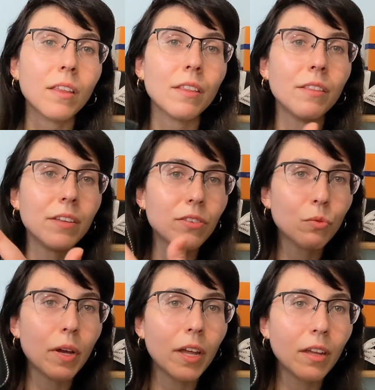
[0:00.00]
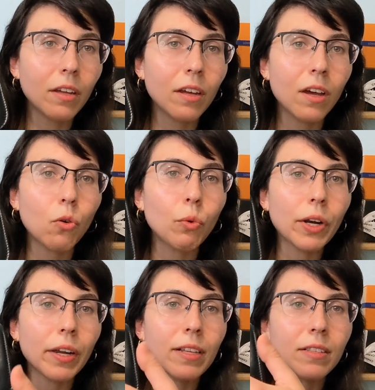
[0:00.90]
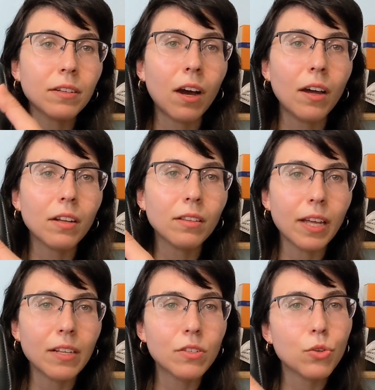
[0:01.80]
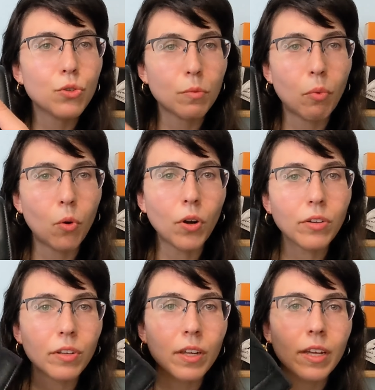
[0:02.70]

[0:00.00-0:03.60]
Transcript: this way where it's got less support.